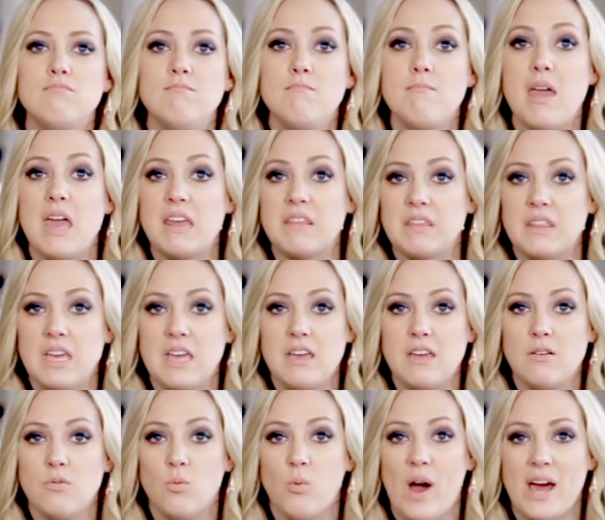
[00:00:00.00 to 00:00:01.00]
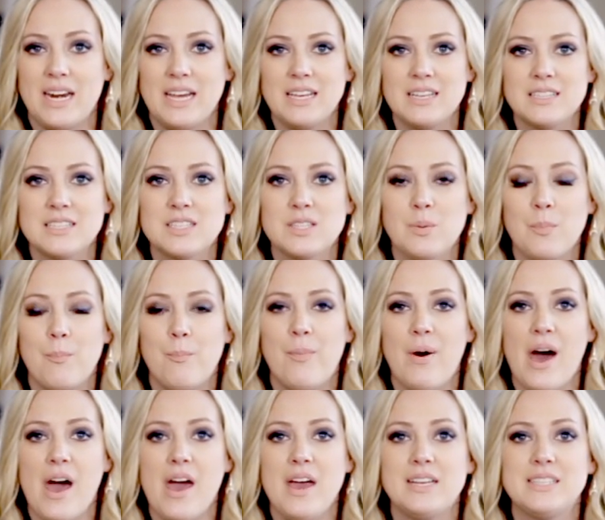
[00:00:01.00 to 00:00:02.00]
mainly weddings,
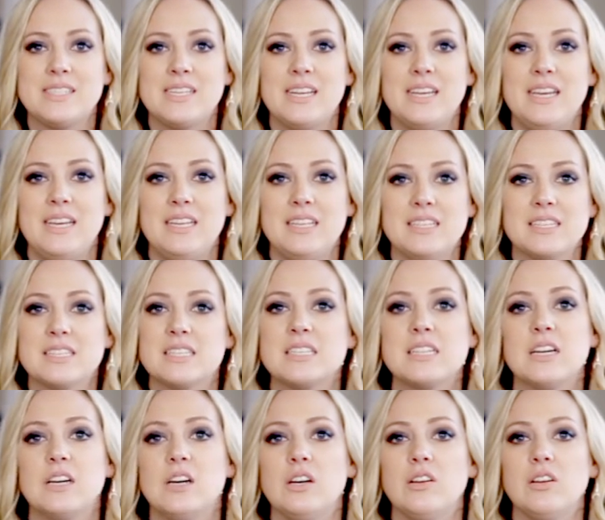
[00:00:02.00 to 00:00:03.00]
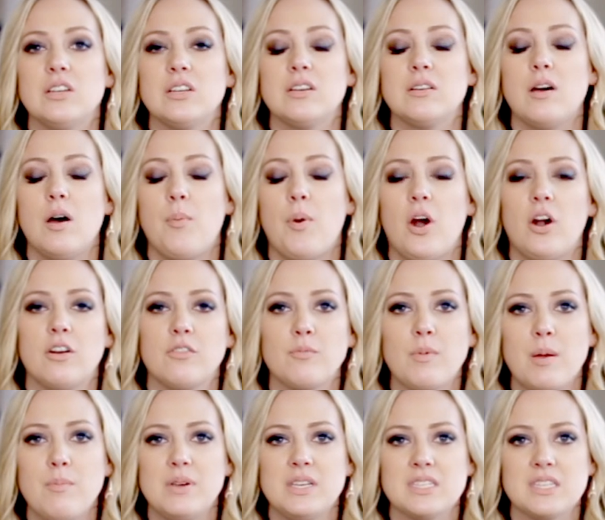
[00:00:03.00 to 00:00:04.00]
but it is still a part of
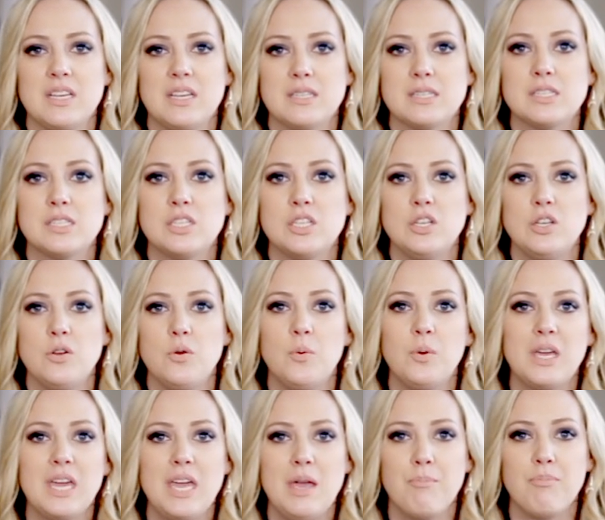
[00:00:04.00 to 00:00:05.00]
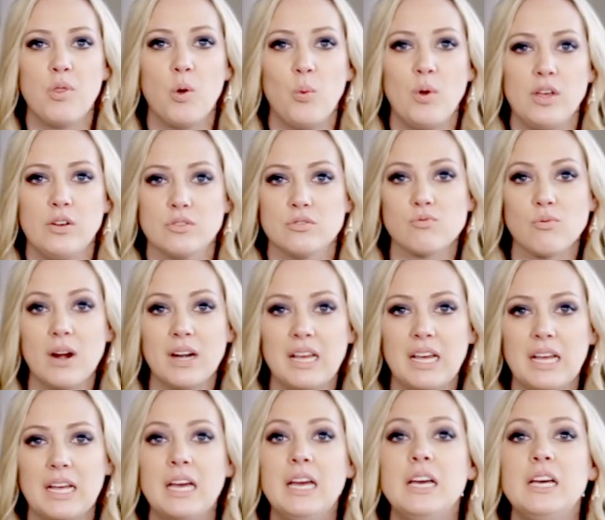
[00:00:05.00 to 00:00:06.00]
my business to keep the wheels
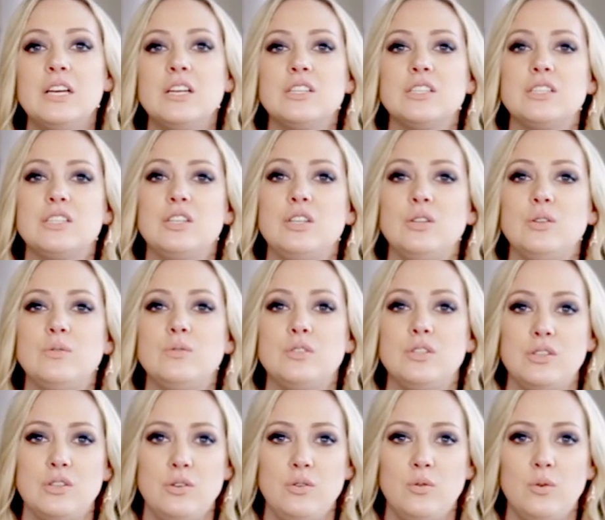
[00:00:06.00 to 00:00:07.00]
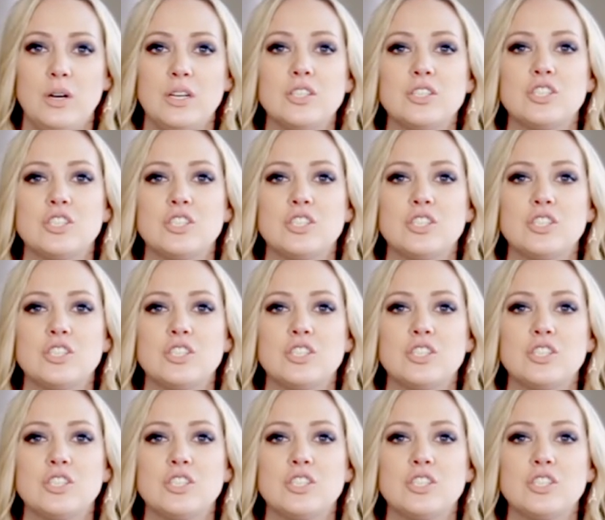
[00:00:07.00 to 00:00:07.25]
running, to do